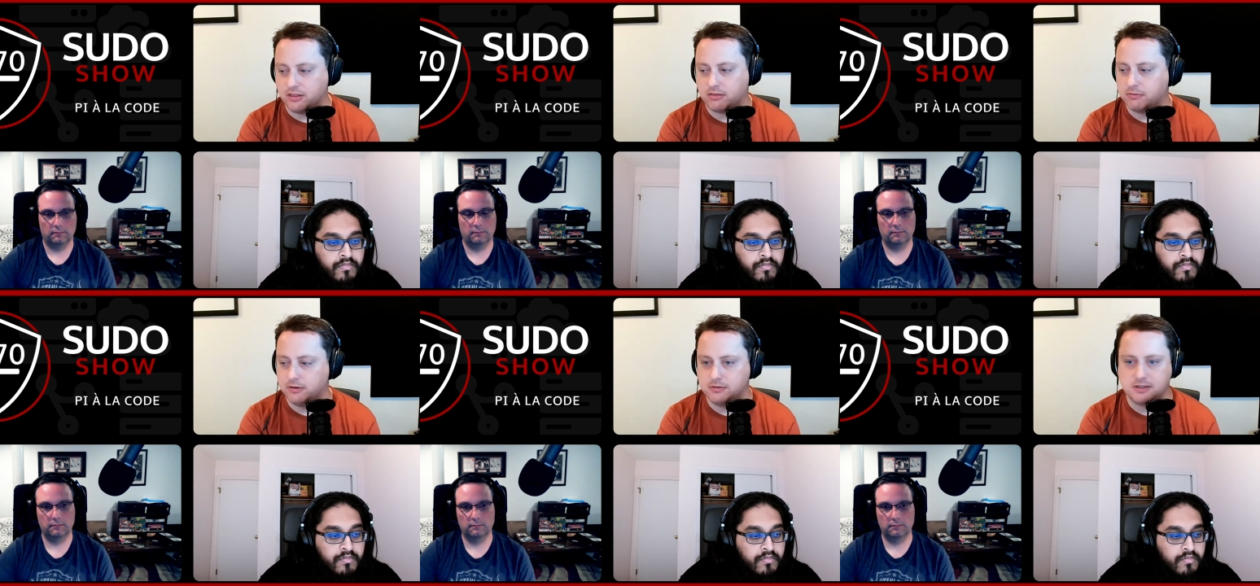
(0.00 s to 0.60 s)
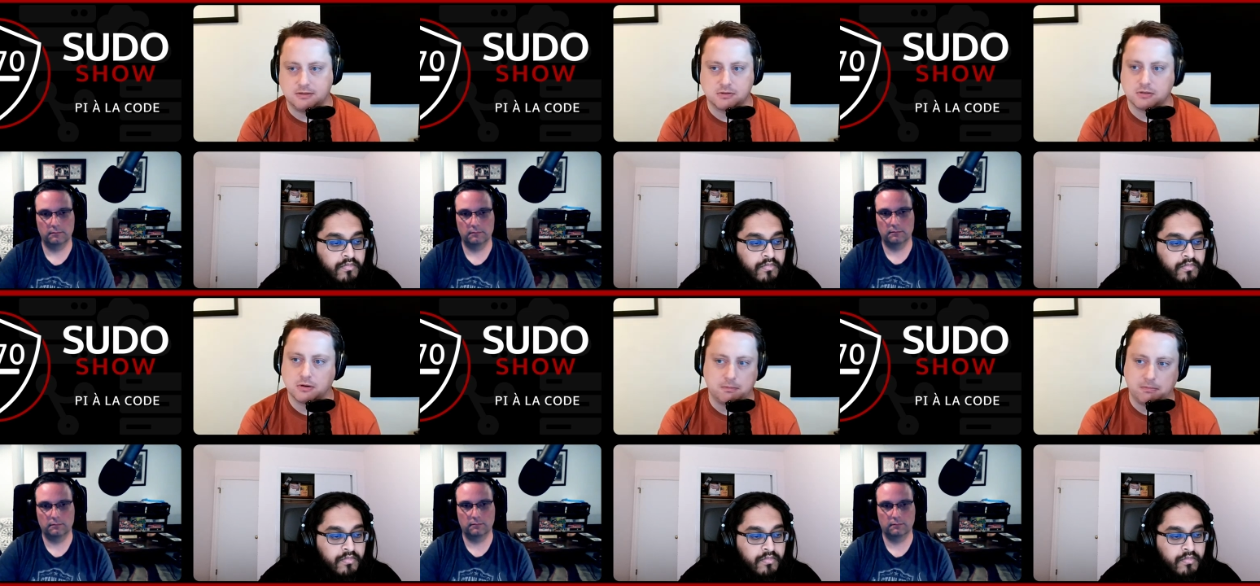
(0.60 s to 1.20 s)
Speaker 1: through some
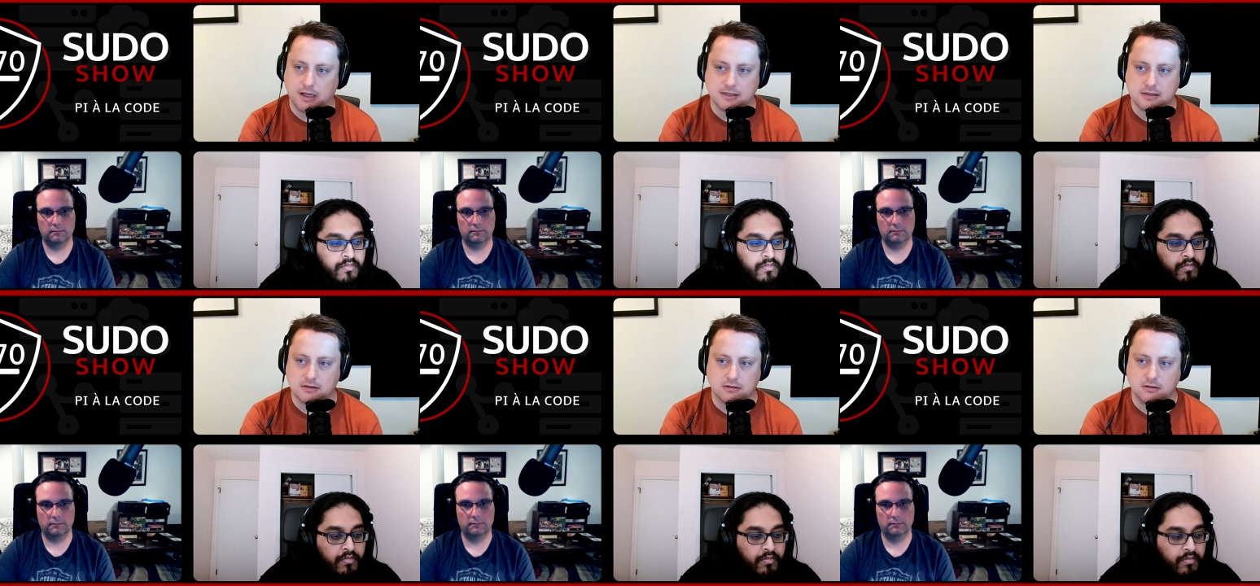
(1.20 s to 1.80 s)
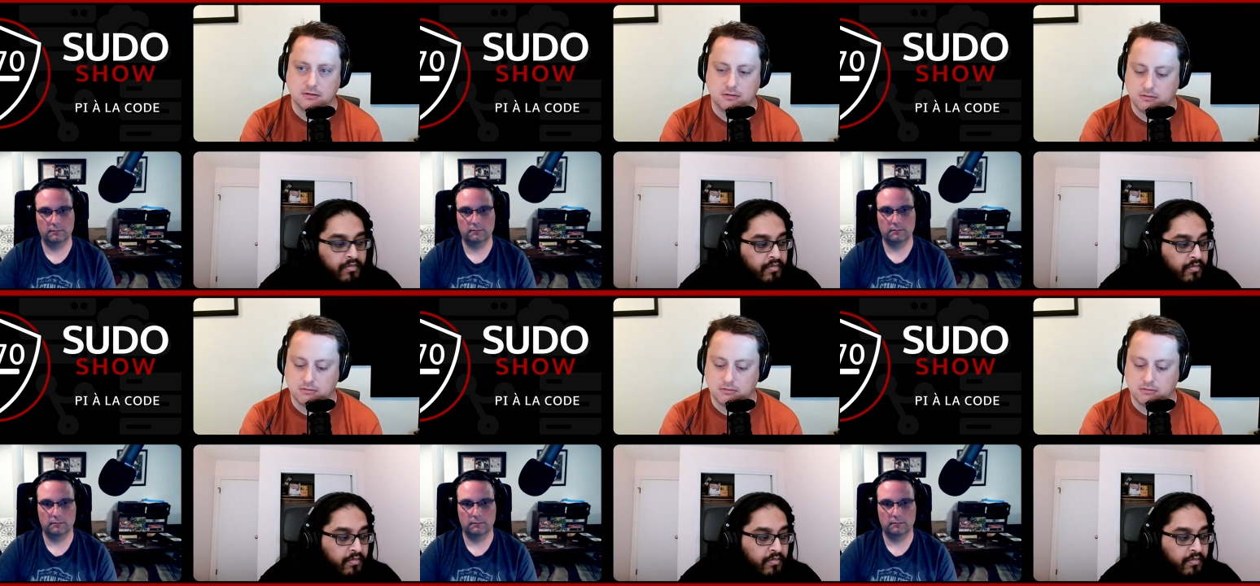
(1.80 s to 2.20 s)
sort of bus through through